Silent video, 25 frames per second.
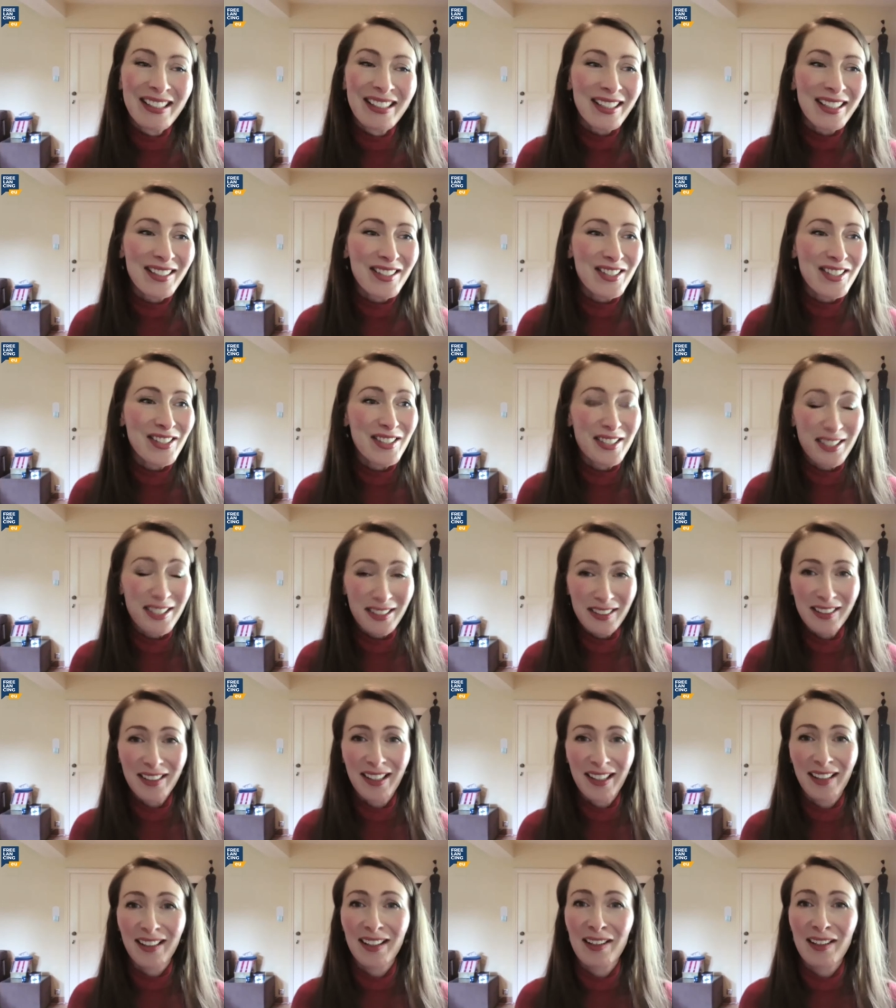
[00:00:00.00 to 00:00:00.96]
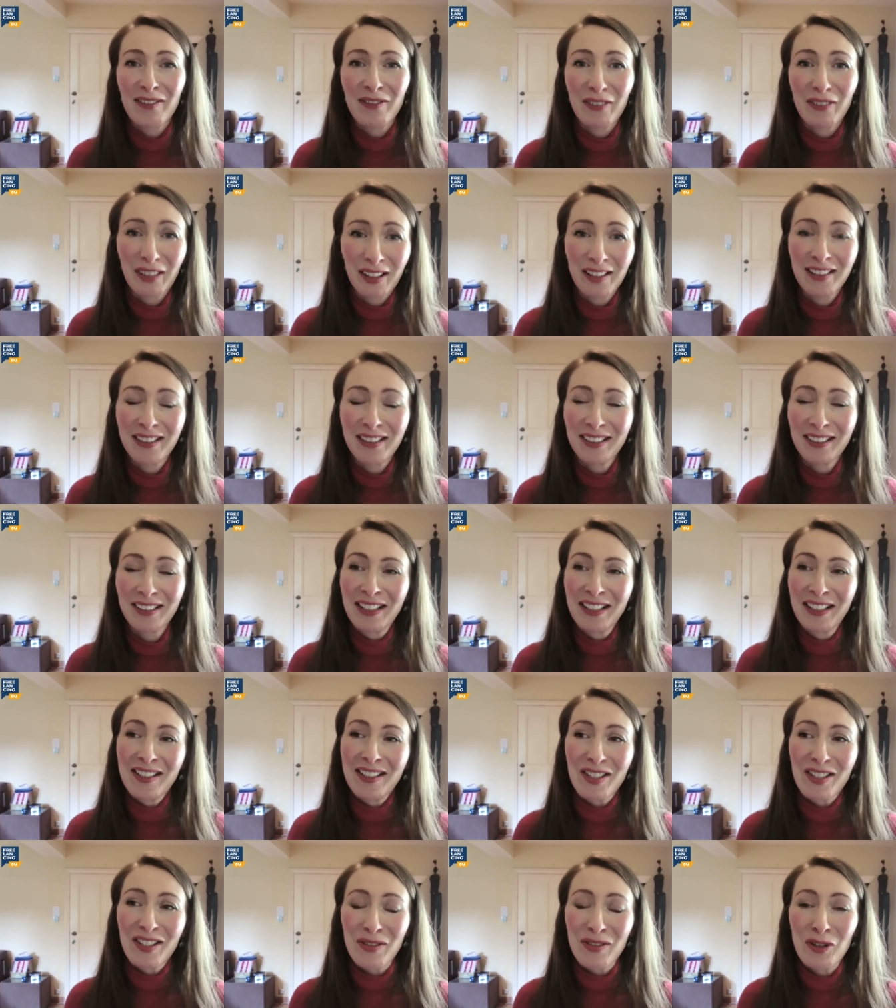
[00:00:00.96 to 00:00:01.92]
and she did another event
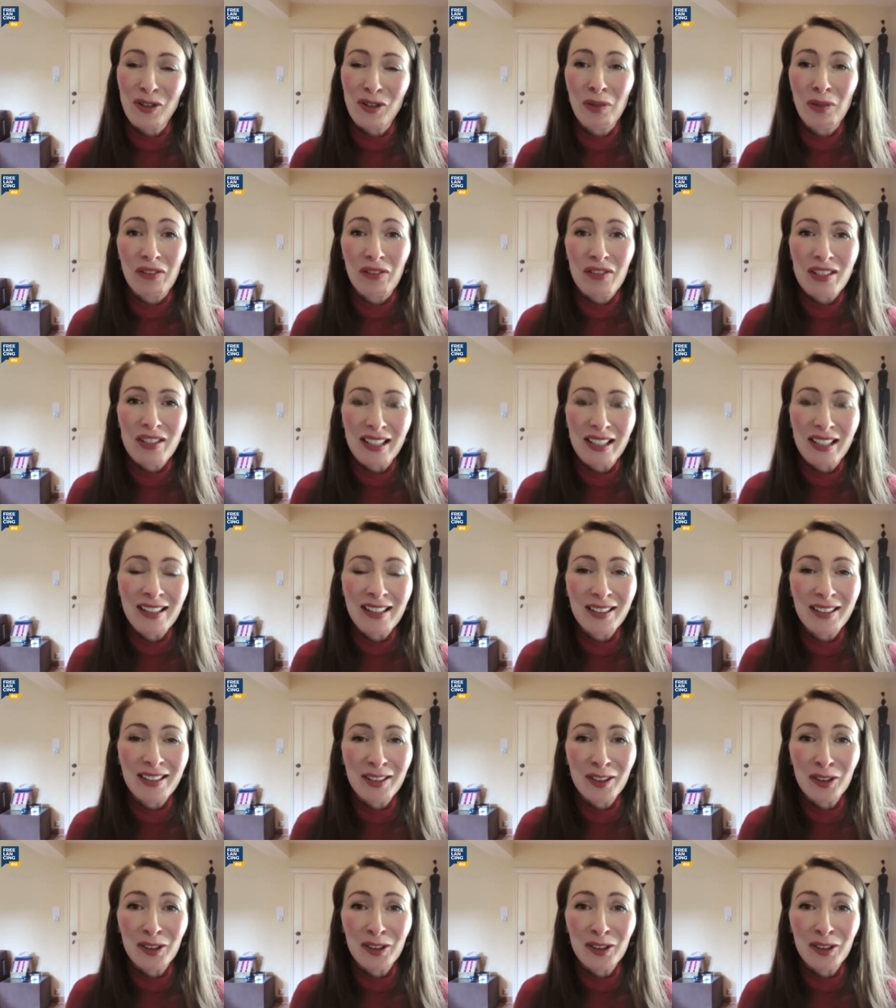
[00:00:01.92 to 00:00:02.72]
just a few months later.